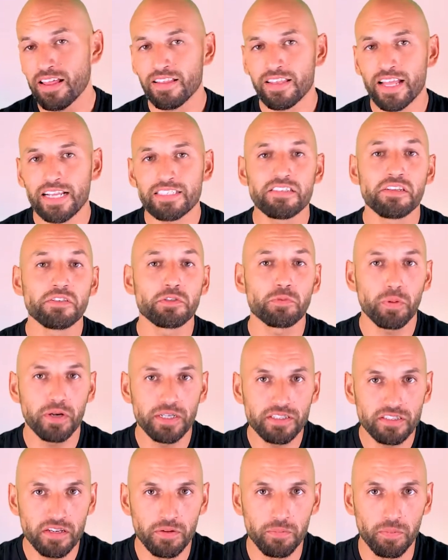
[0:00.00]
that seems
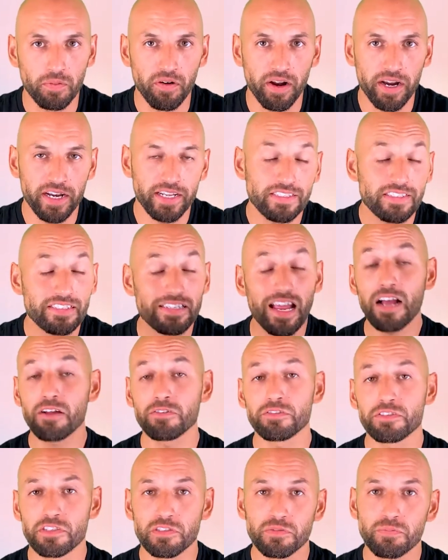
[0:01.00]
pretty simple, right? It
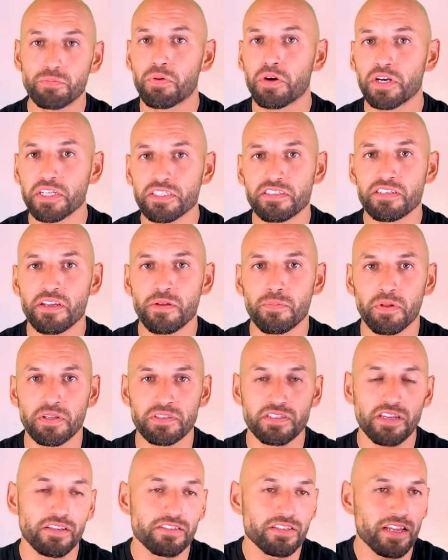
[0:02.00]
sounds pretty simple. It
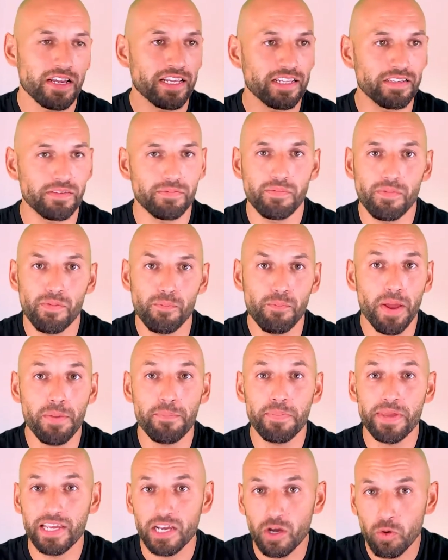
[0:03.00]
sounds like it
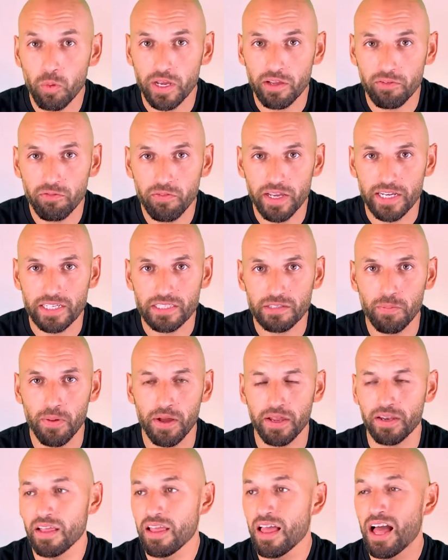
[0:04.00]
might be a quick fix,
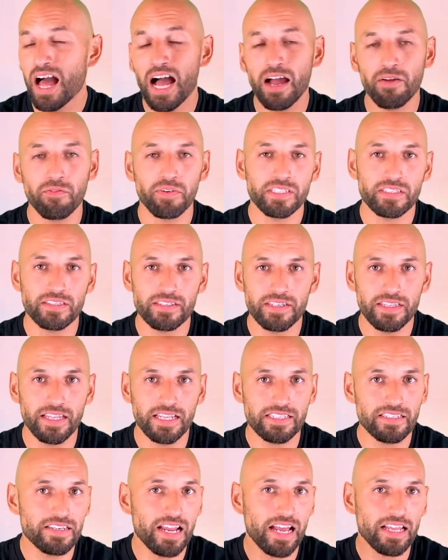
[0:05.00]
but obviously
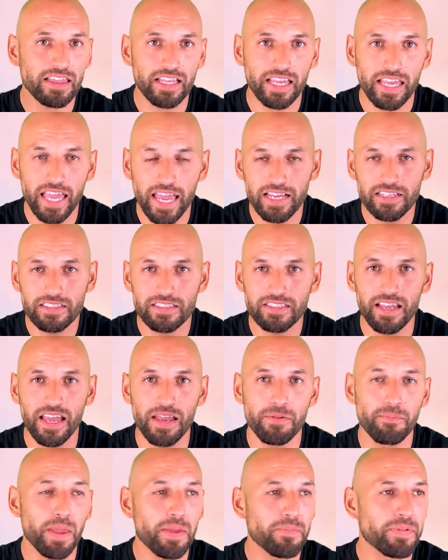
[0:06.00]
that's not the case.
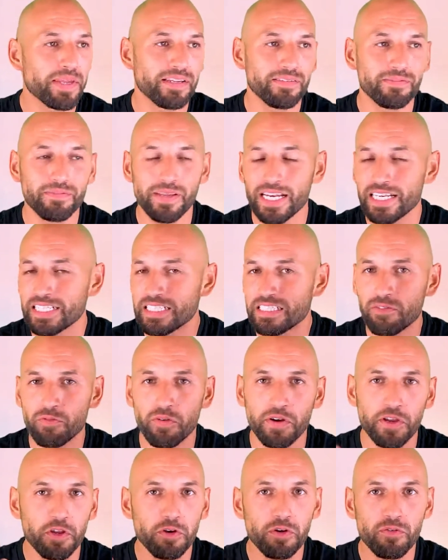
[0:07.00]
And maybe in a
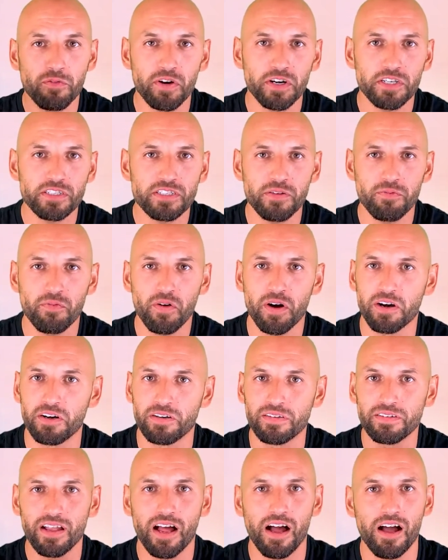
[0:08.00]
different universe, if
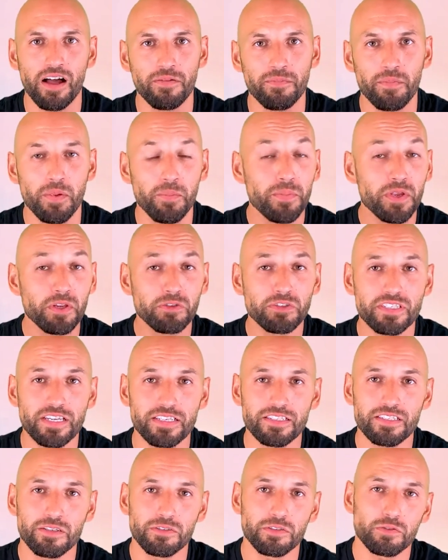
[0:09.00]
our uh, immune
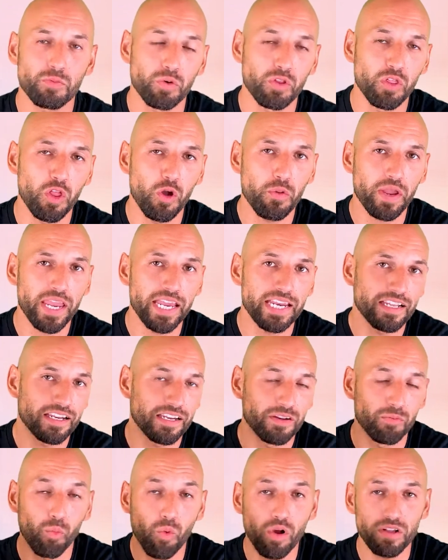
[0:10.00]
systems were
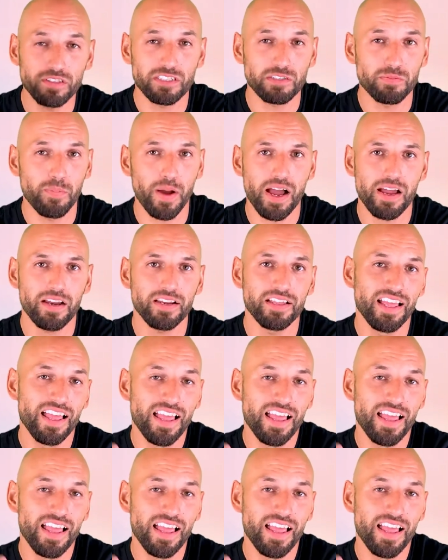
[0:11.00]
located in one spot,